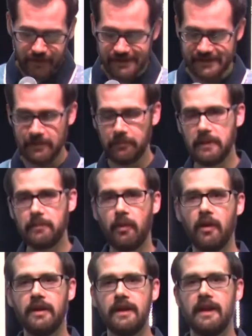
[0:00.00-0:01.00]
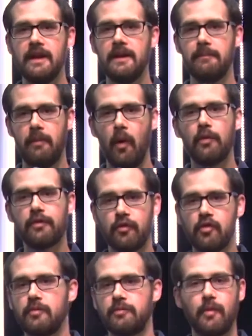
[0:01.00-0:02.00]
Simply put, both
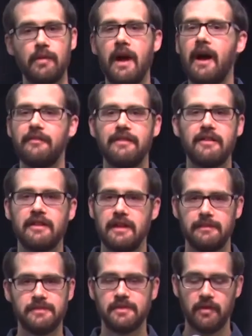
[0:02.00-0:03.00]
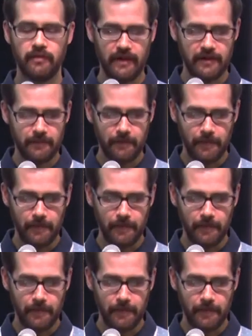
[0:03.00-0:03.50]
groups were not very observant.